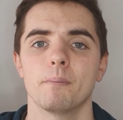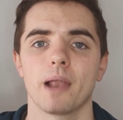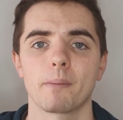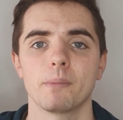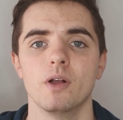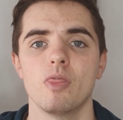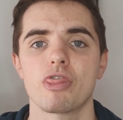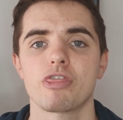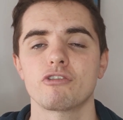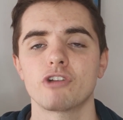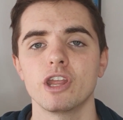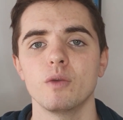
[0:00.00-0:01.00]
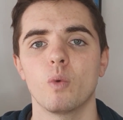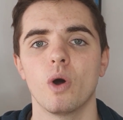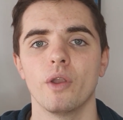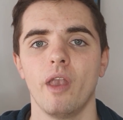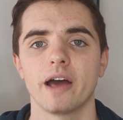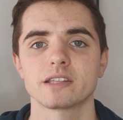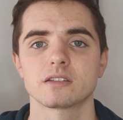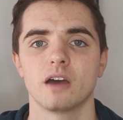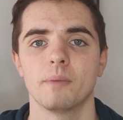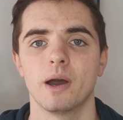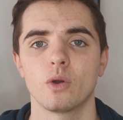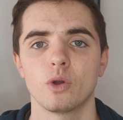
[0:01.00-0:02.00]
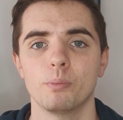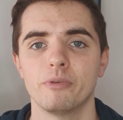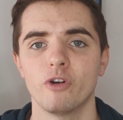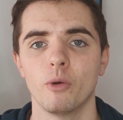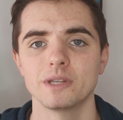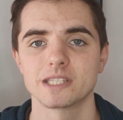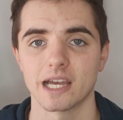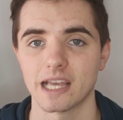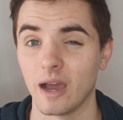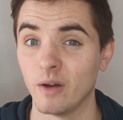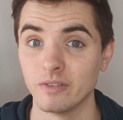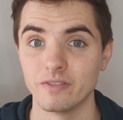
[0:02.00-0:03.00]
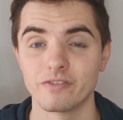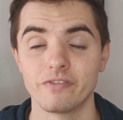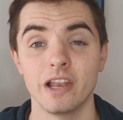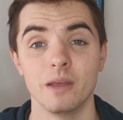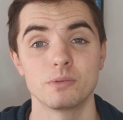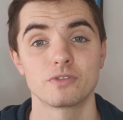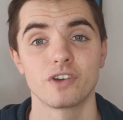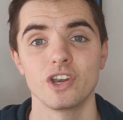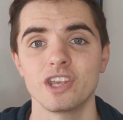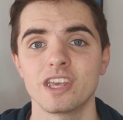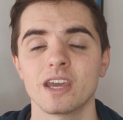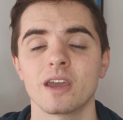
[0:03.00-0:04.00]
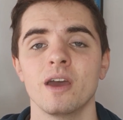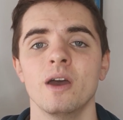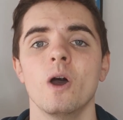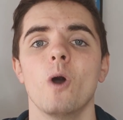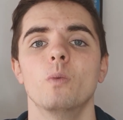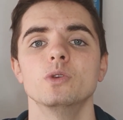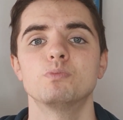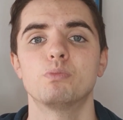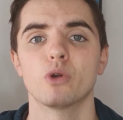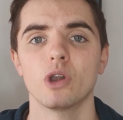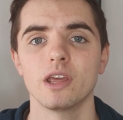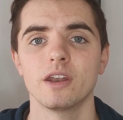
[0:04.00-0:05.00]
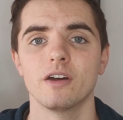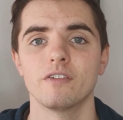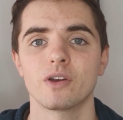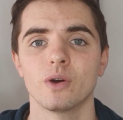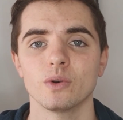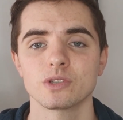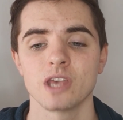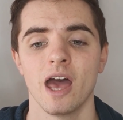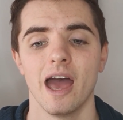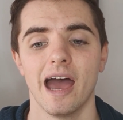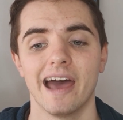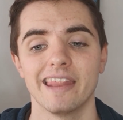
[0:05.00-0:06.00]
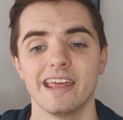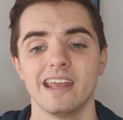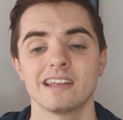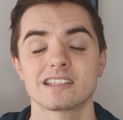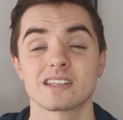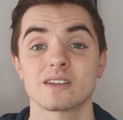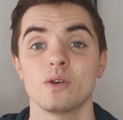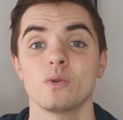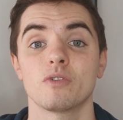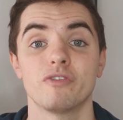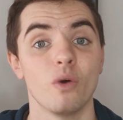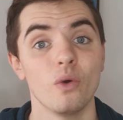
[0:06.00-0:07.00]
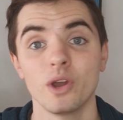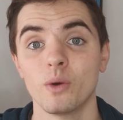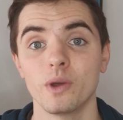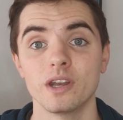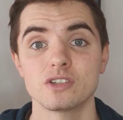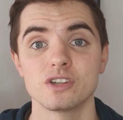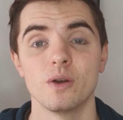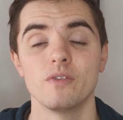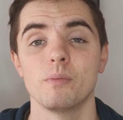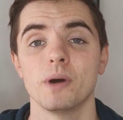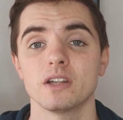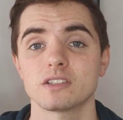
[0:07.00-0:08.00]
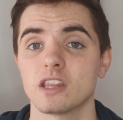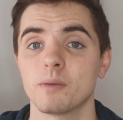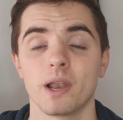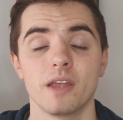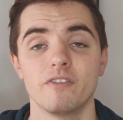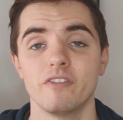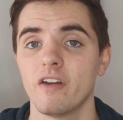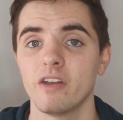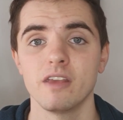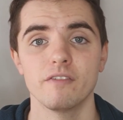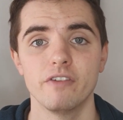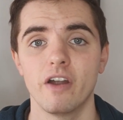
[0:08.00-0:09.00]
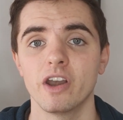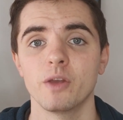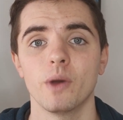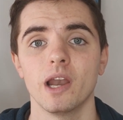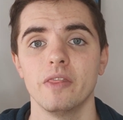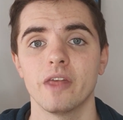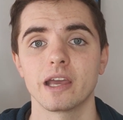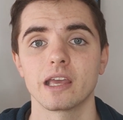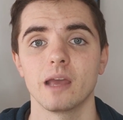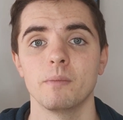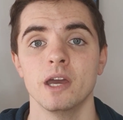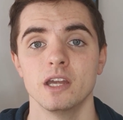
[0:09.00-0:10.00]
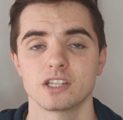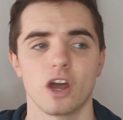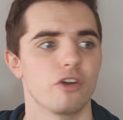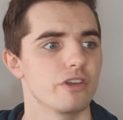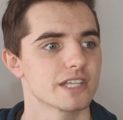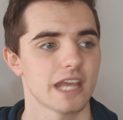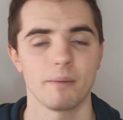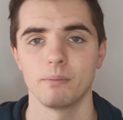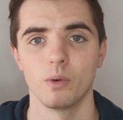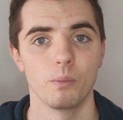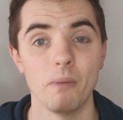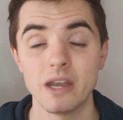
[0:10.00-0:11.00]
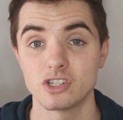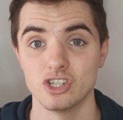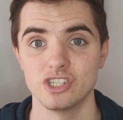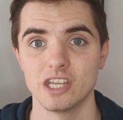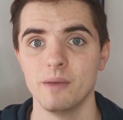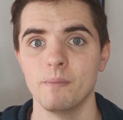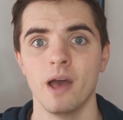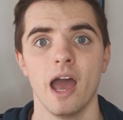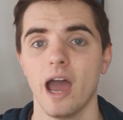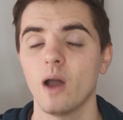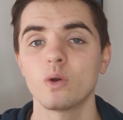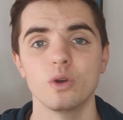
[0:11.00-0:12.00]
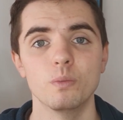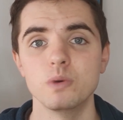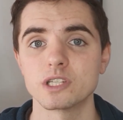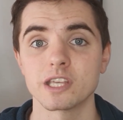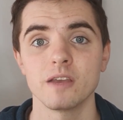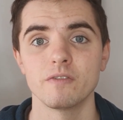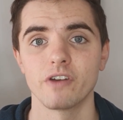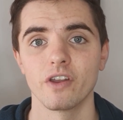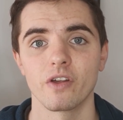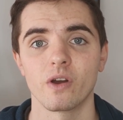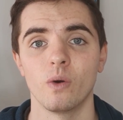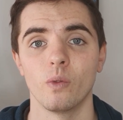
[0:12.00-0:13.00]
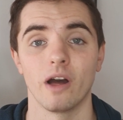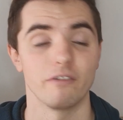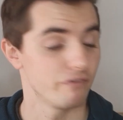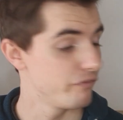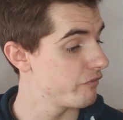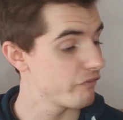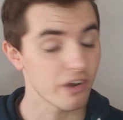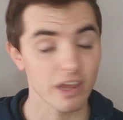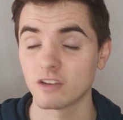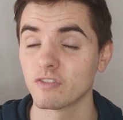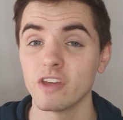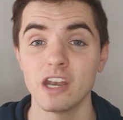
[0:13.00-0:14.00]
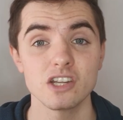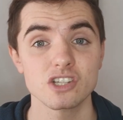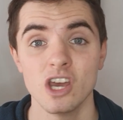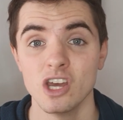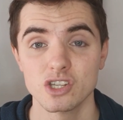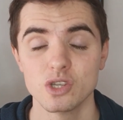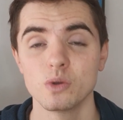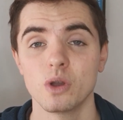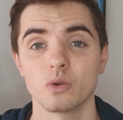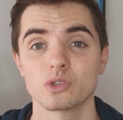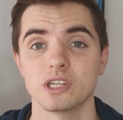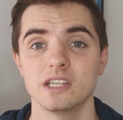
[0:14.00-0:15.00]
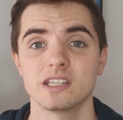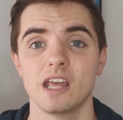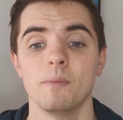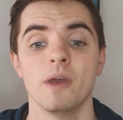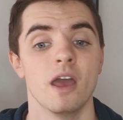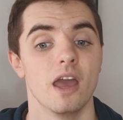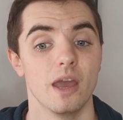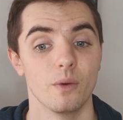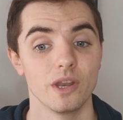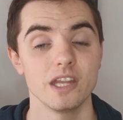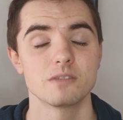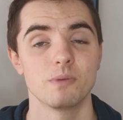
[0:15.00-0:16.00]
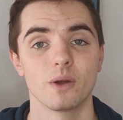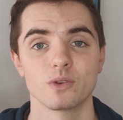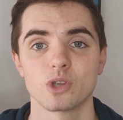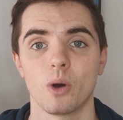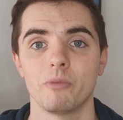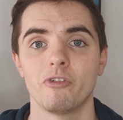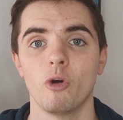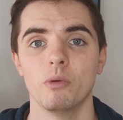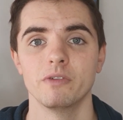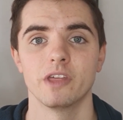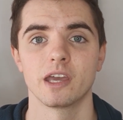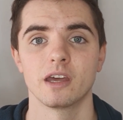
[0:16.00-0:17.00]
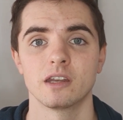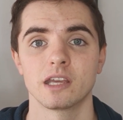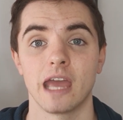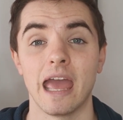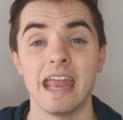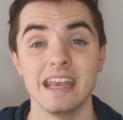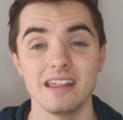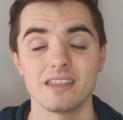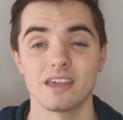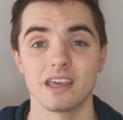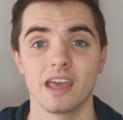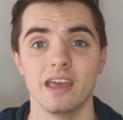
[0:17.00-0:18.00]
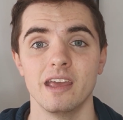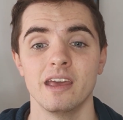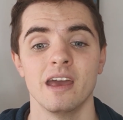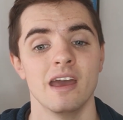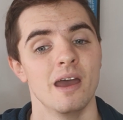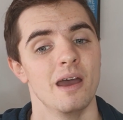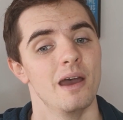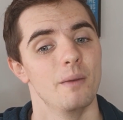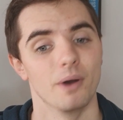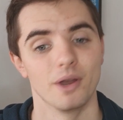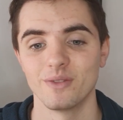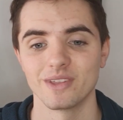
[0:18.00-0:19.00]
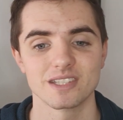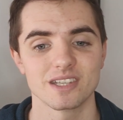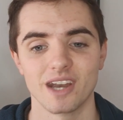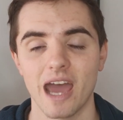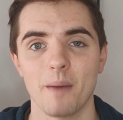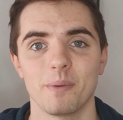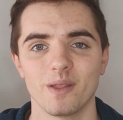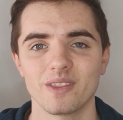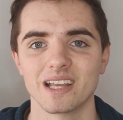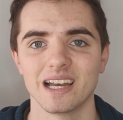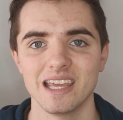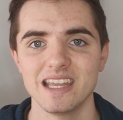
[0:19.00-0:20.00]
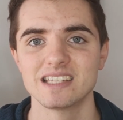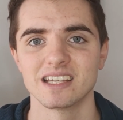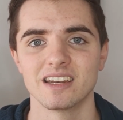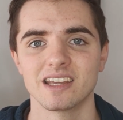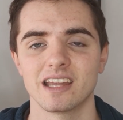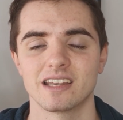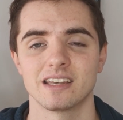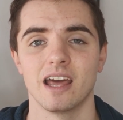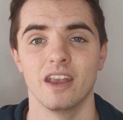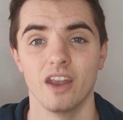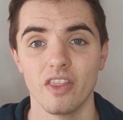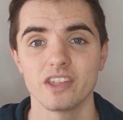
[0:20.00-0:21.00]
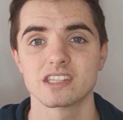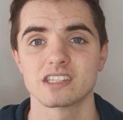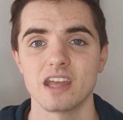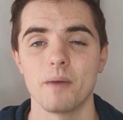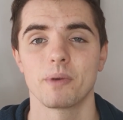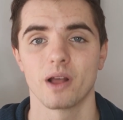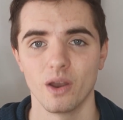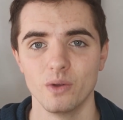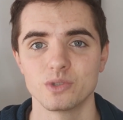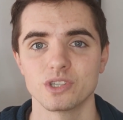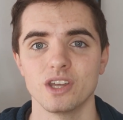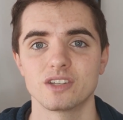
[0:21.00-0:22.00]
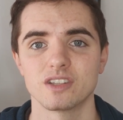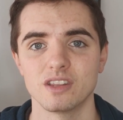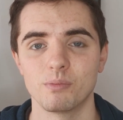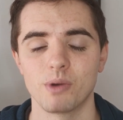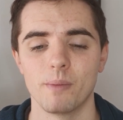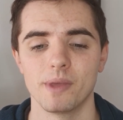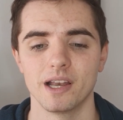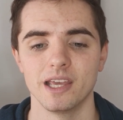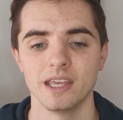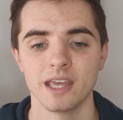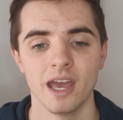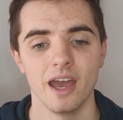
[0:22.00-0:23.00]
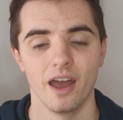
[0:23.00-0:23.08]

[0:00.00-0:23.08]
Blackburn 3-1 last time out, a good performance. That Calvin Phillips free kick was brilliant, of course. And then Stoke 4-0 winners, over Barnsley. They played very, very well in that game. Tyrese Campbell, mentioned to him, how good was he in front of the goal? That flicked finish, 2 goals to his name. He'll need to be on top form if they're going to get anything here. But I don't think it's going to happen. I think Leeds are going to get another step closer to the Premier League.